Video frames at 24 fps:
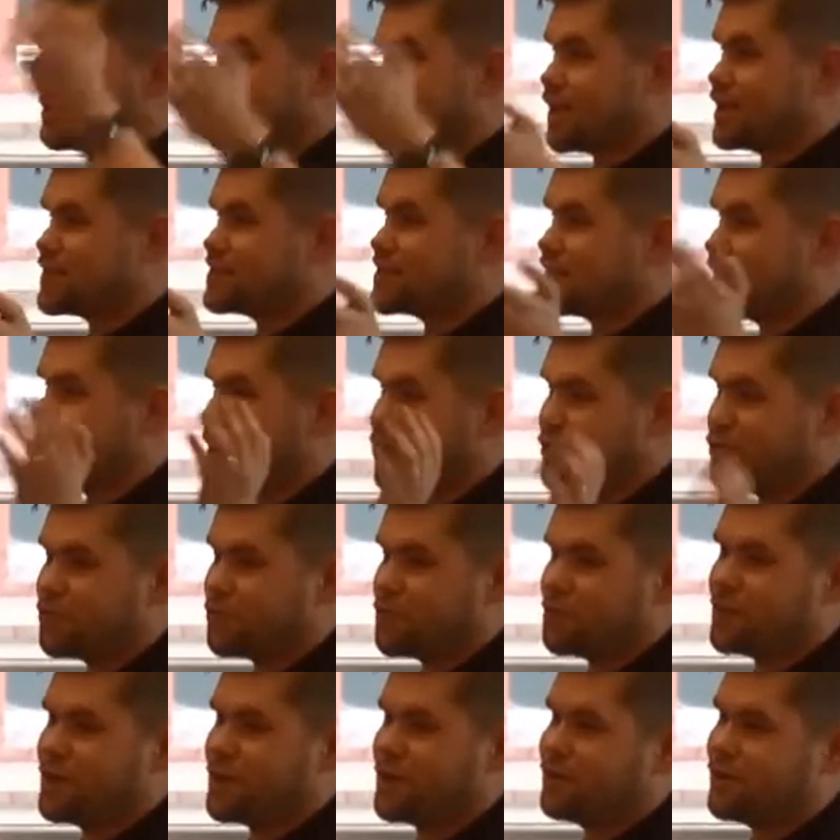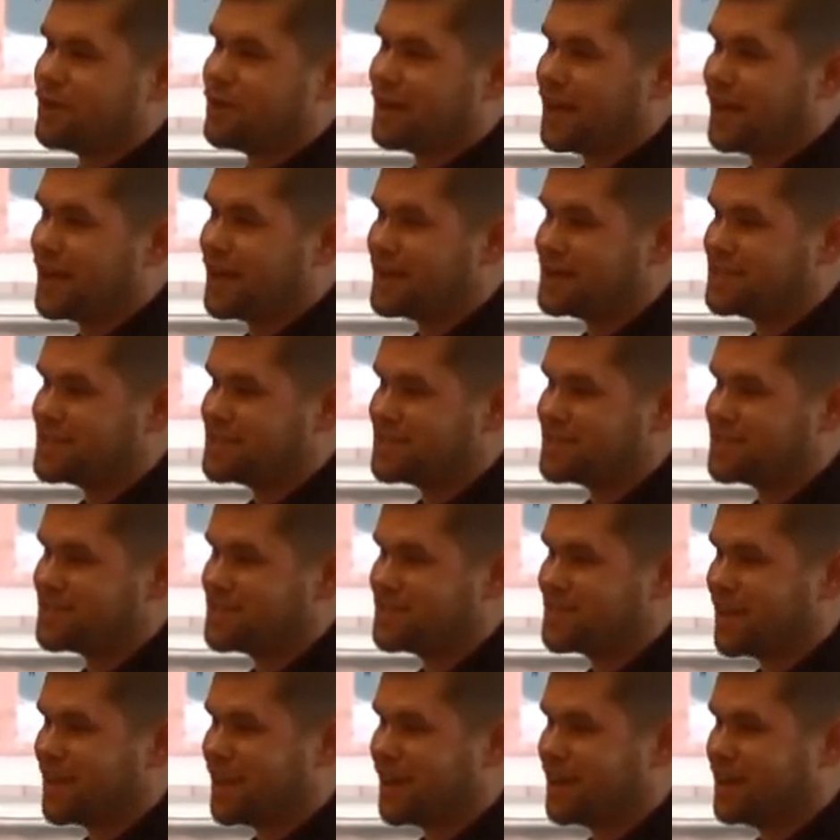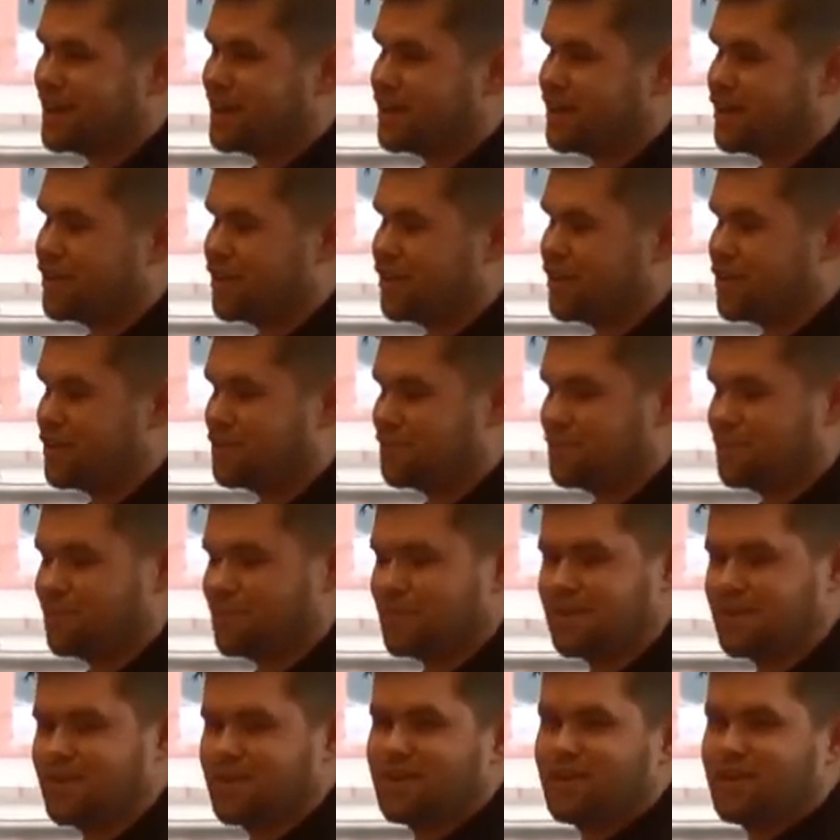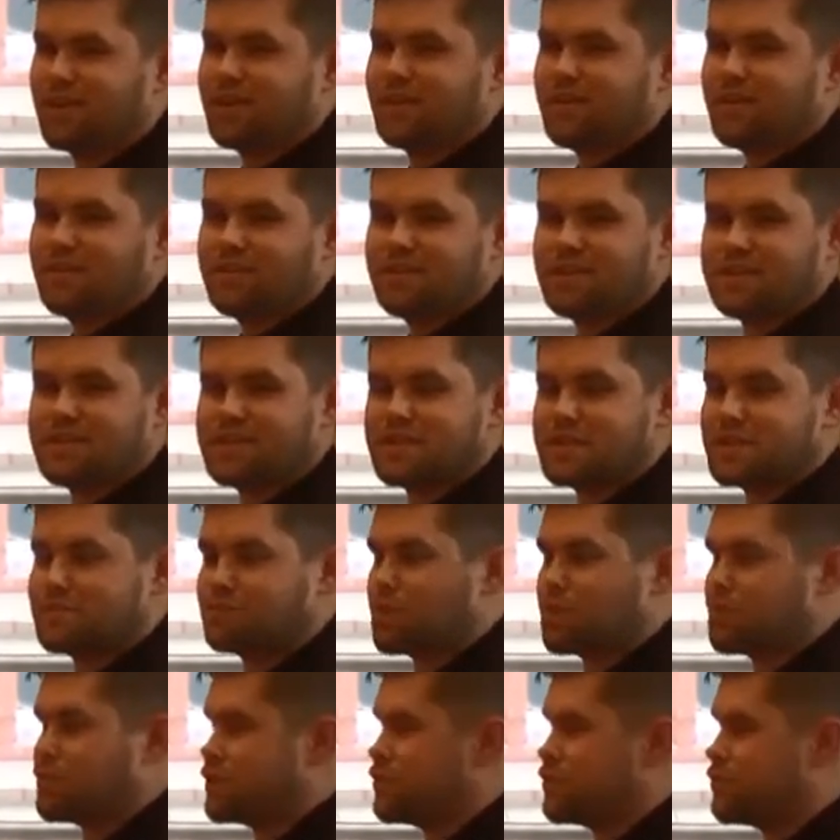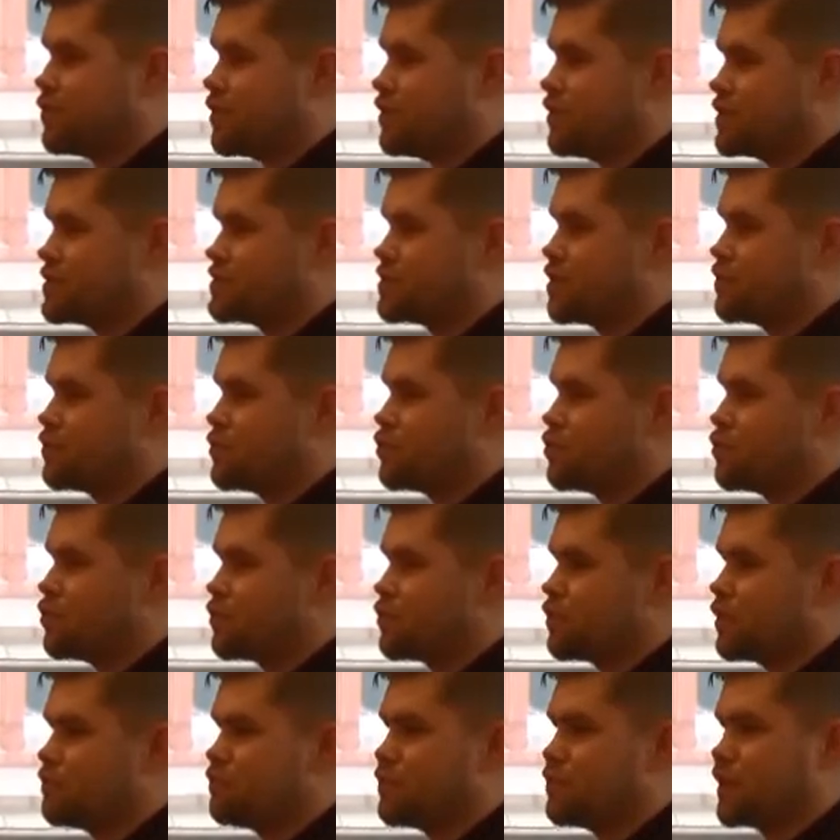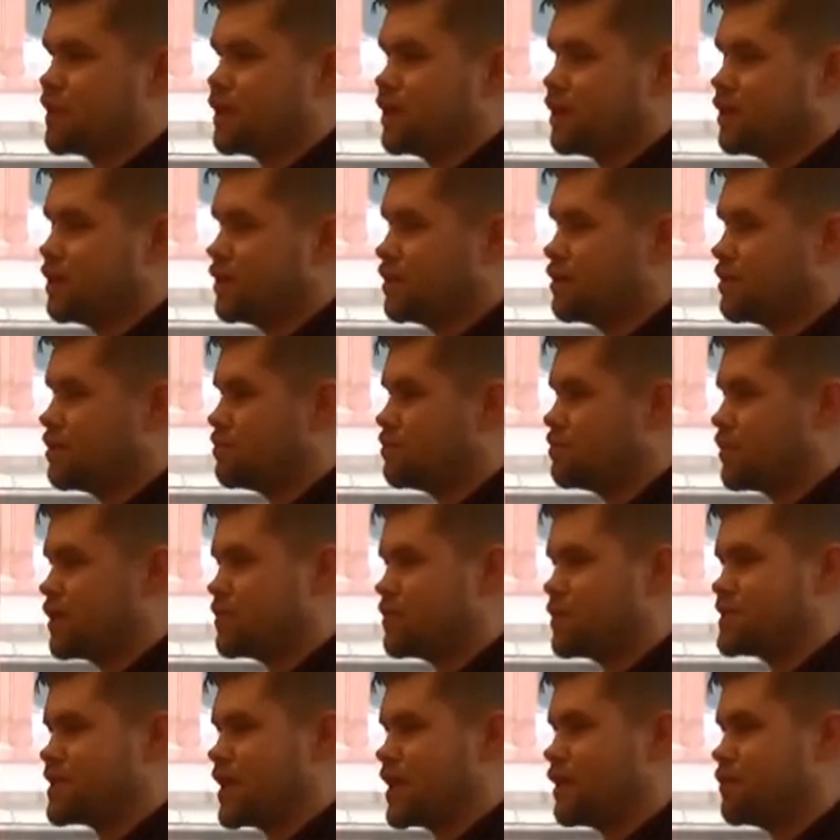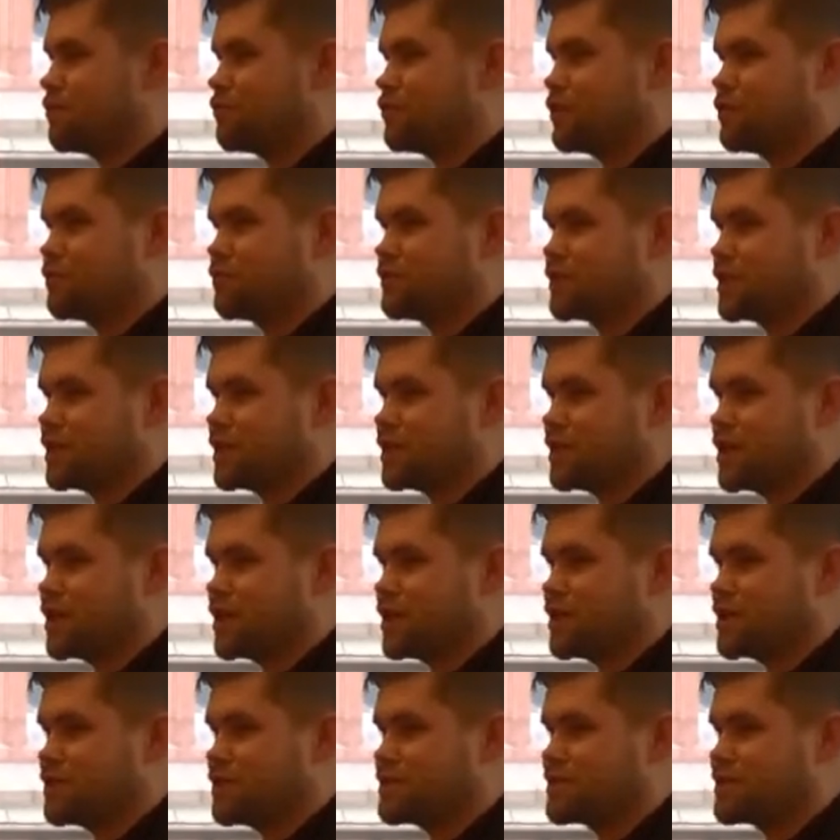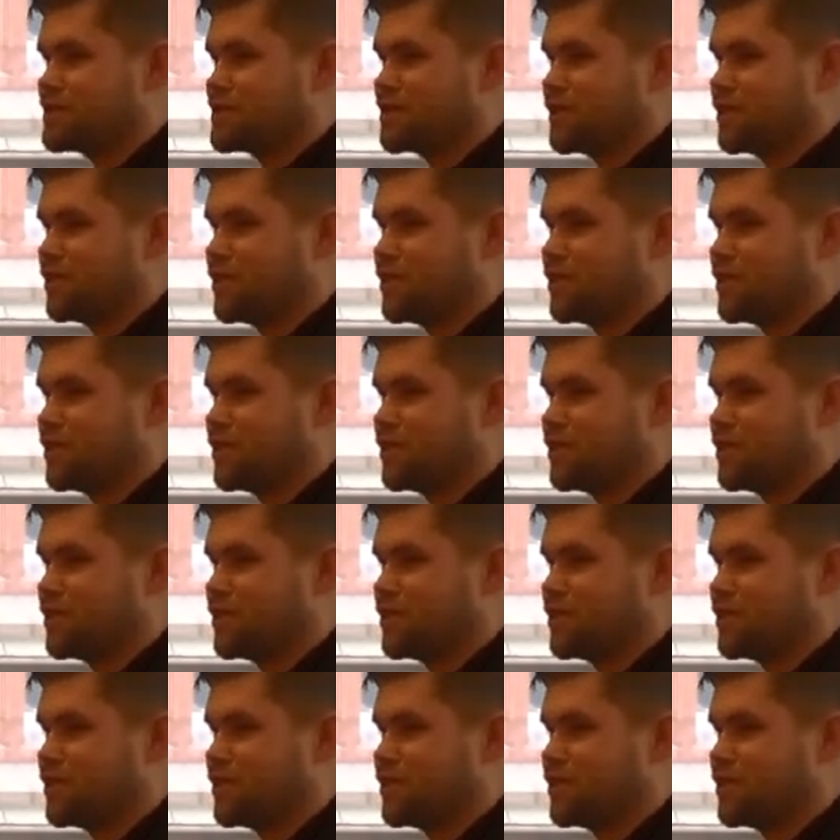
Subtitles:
to Pascal for appearing late today. This is probably the furthest up north I've been in maybe 10, 15 years.